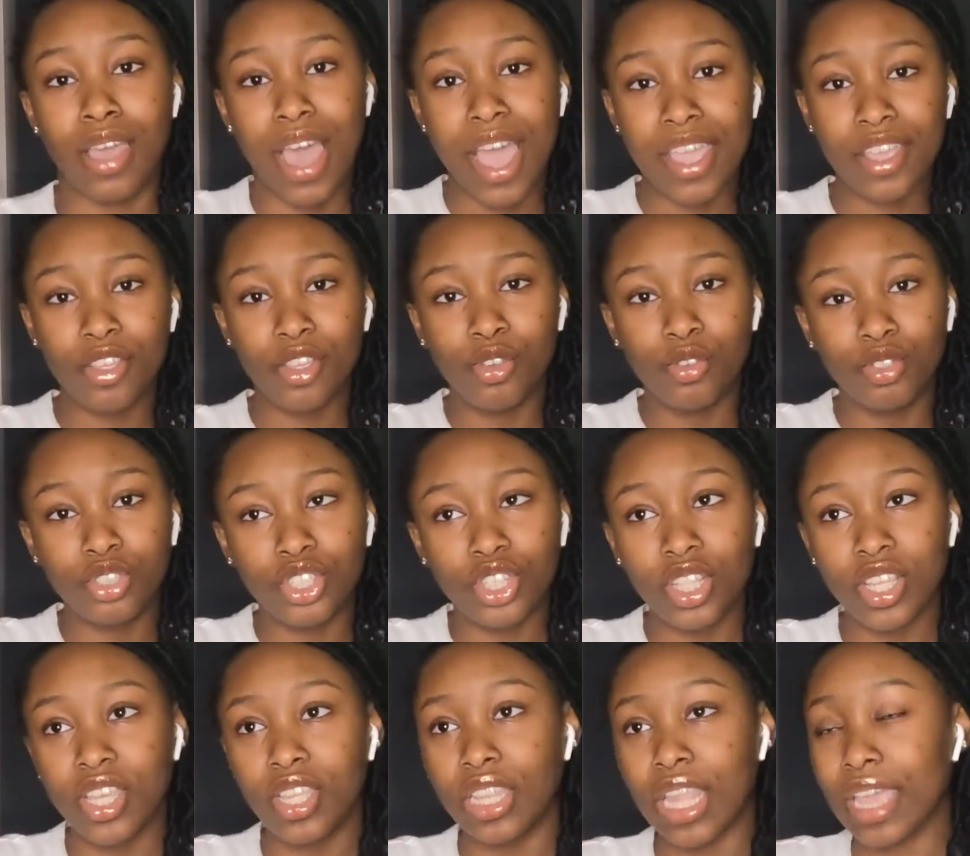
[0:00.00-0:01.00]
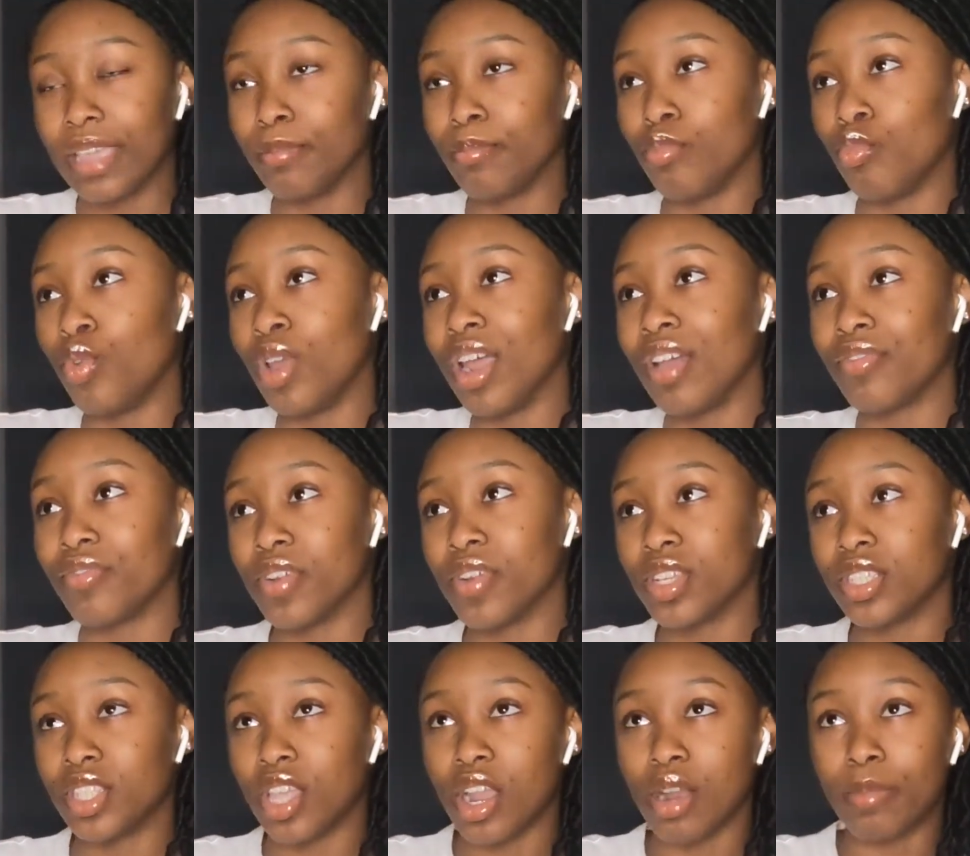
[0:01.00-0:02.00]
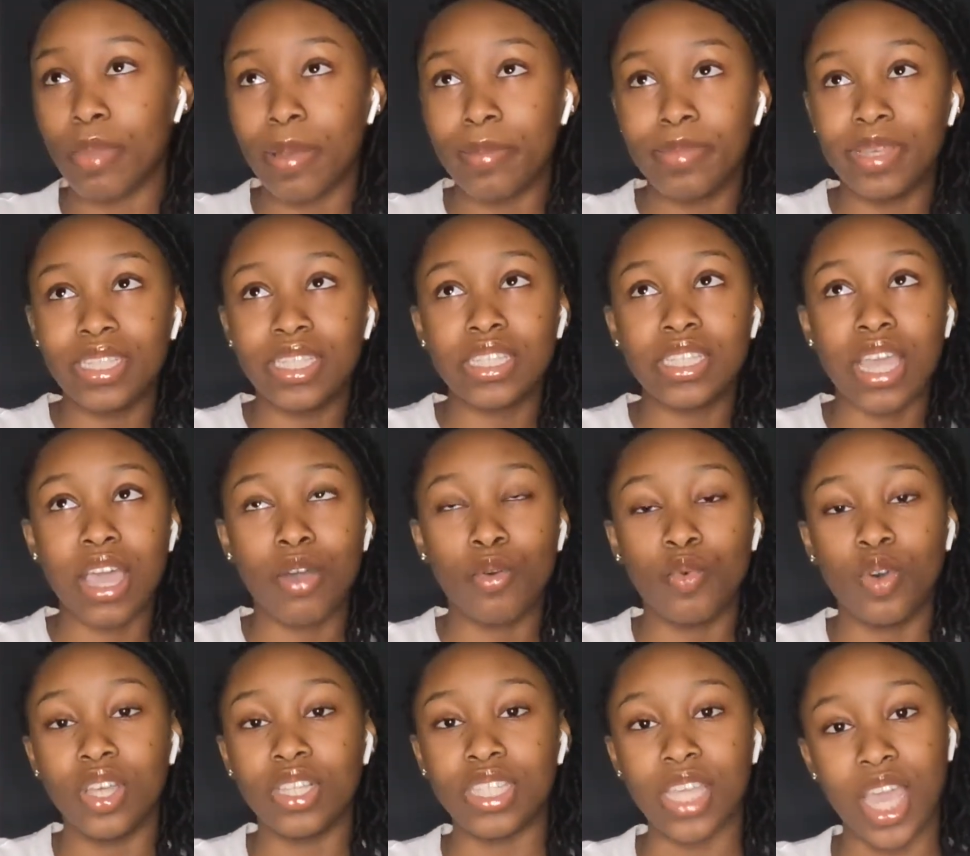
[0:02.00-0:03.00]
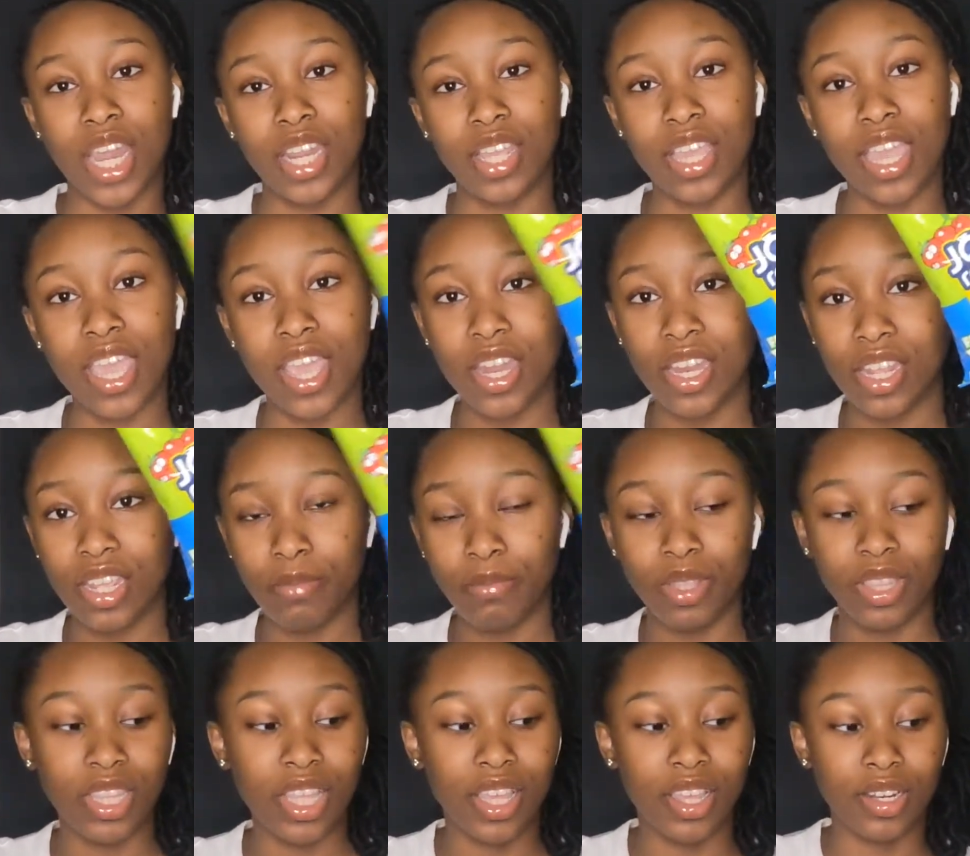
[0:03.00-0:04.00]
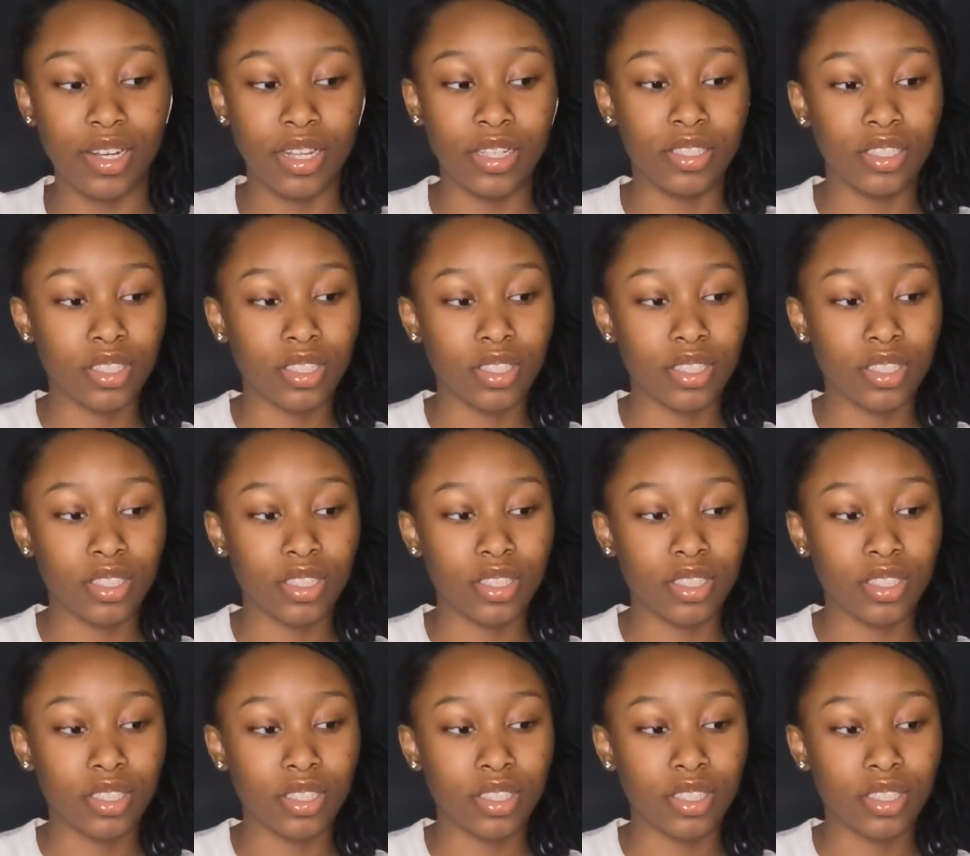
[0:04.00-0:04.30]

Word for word: I usually like when I first started my business, I was adding candy, but then I